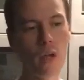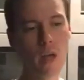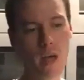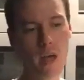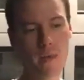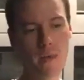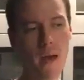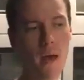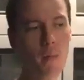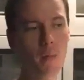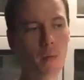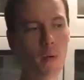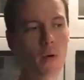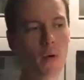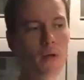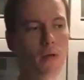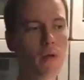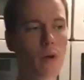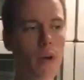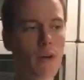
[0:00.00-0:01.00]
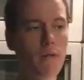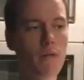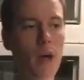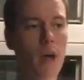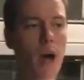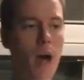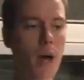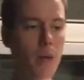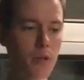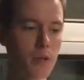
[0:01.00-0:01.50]
at that point you have the
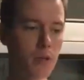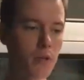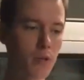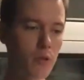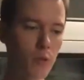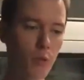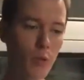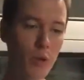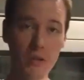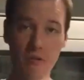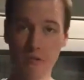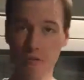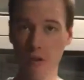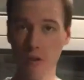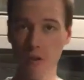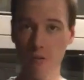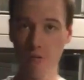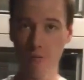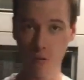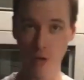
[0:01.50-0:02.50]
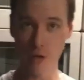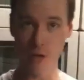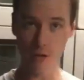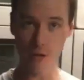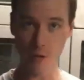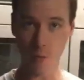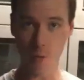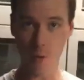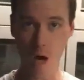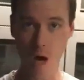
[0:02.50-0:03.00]
option to refreeze
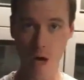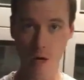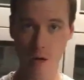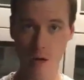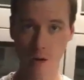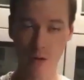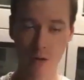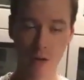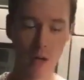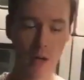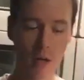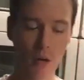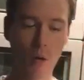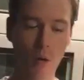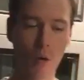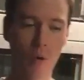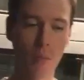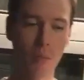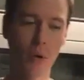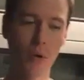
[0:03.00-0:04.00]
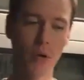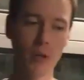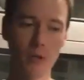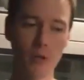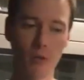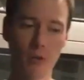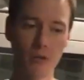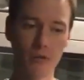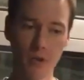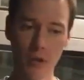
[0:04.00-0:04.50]
the product or put it in
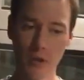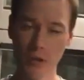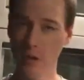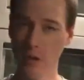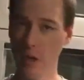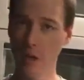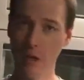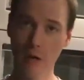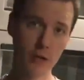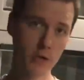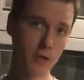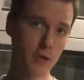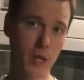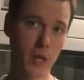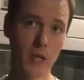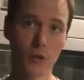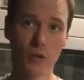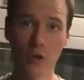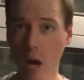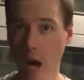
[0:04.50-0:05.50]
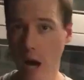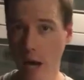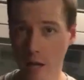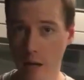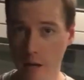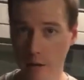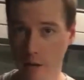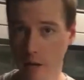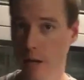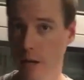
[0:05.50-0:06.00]
the refrigerator and say
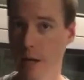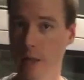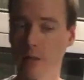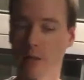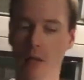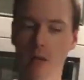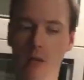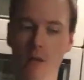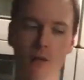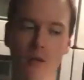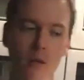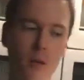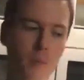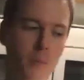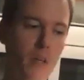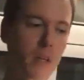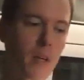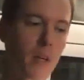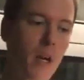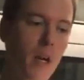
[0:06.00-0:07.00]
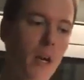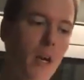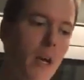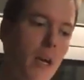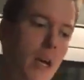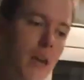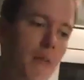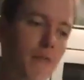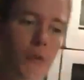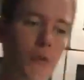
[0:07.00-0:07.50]
try it the next day or something.
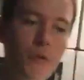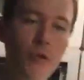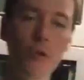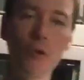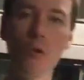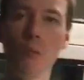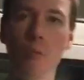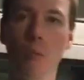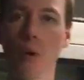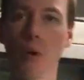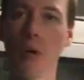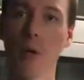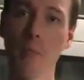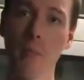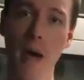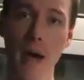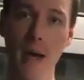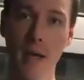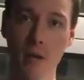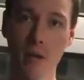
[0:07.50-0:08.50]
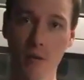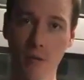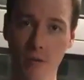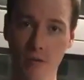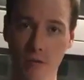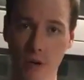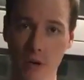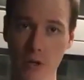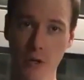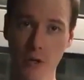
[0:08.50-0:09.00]
If you do put it back in the
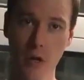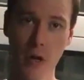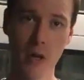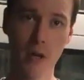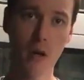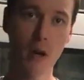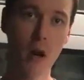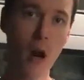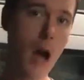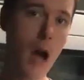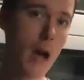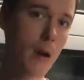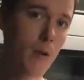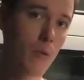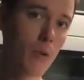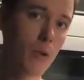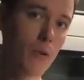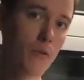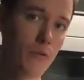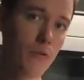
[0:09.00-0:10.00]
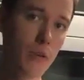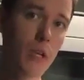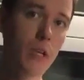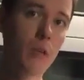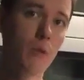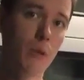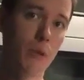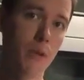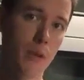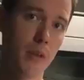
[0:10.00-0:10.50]
refrigerator, I would
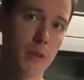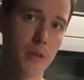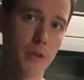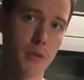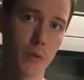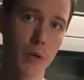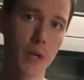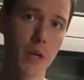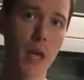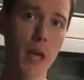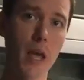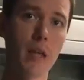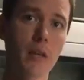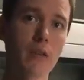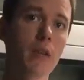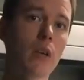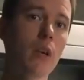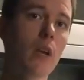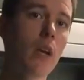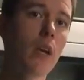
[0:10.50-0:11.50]
feed within three days.